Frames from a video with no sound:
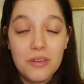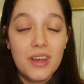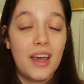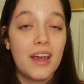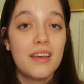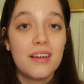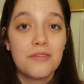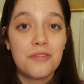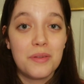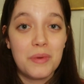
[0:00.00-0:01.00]
okay, I
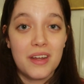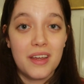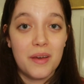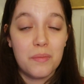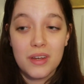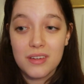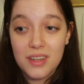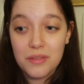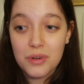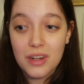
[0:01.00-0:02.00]
can film it again because
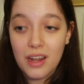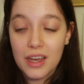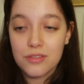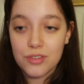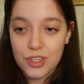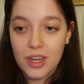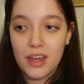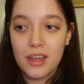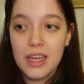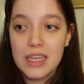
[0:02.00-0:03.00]
I really like to share.